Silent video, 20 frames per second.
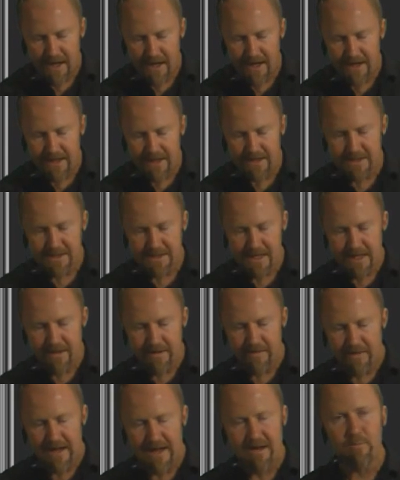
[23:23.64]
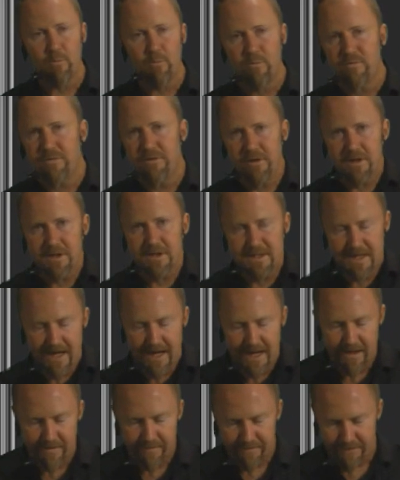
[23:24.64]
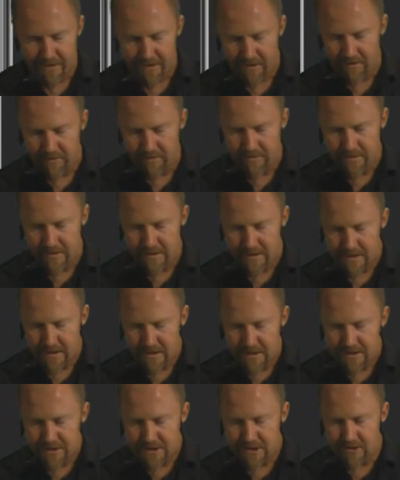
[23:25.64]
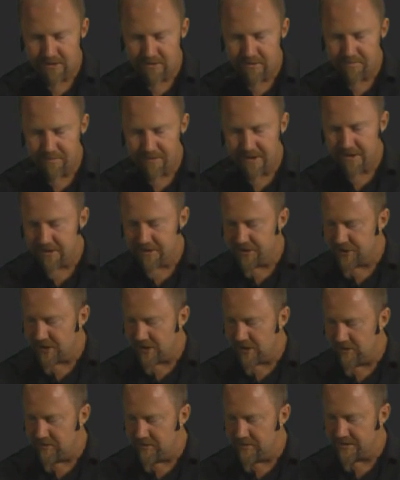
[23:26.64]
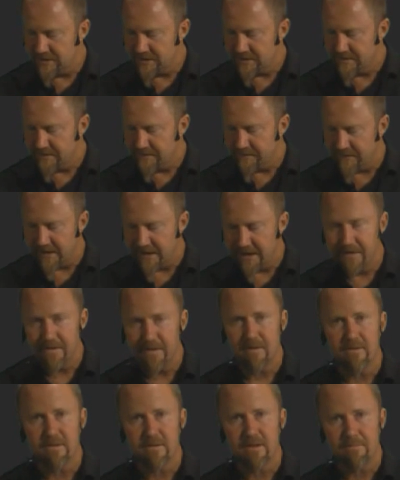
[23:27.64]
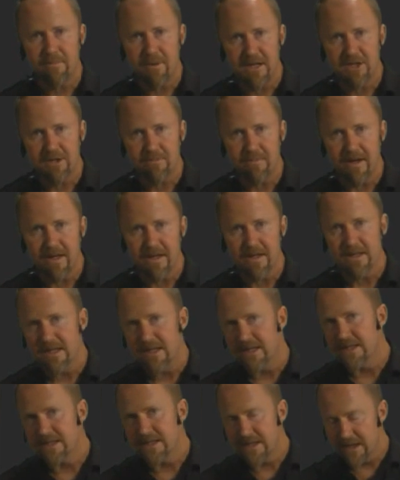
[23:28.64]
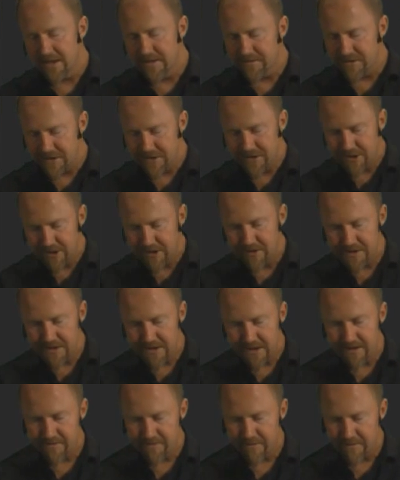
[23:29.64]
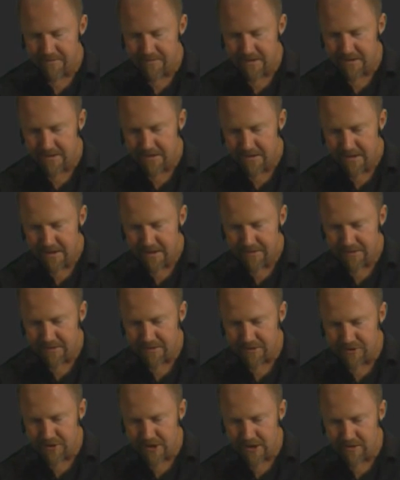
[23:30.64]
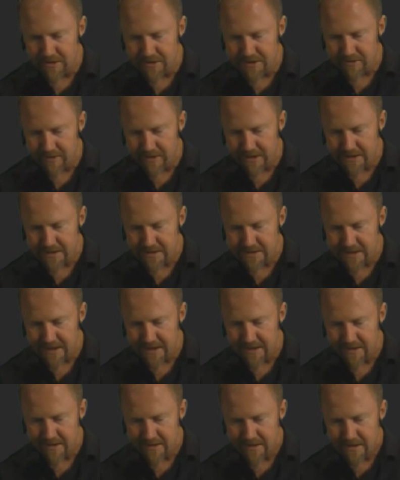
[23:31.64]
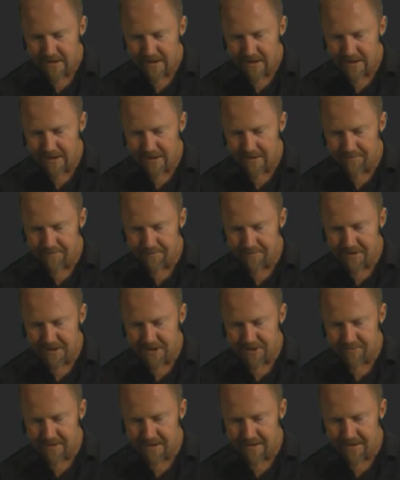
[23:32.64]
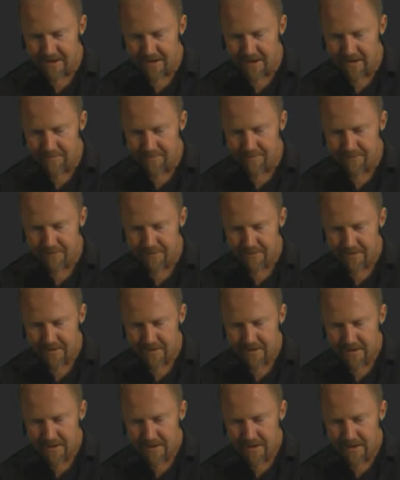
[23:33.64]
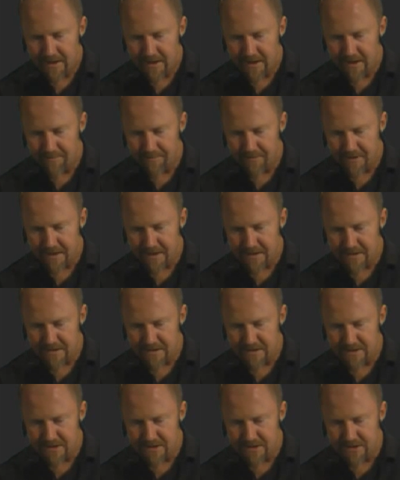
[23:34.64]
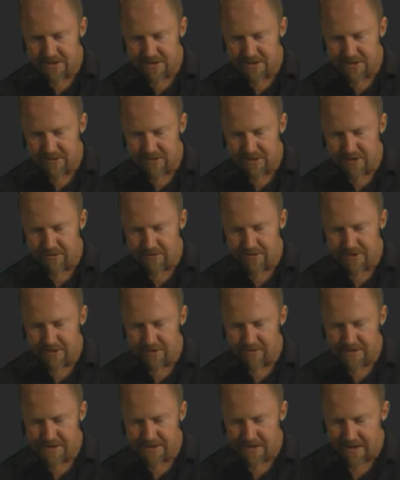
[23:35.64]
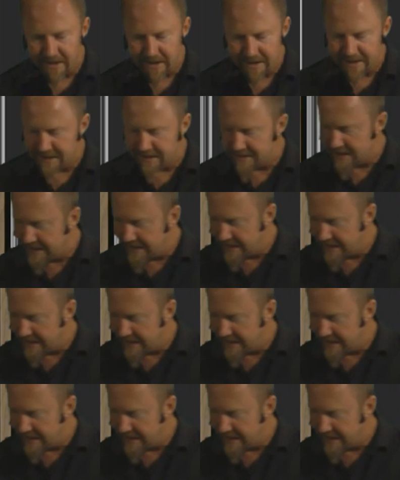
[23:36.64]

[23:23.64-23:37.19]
I can send that first LFO to be controlled via the pitch bend instead of just using it from the controller. So I can say pitch bend up to assign it,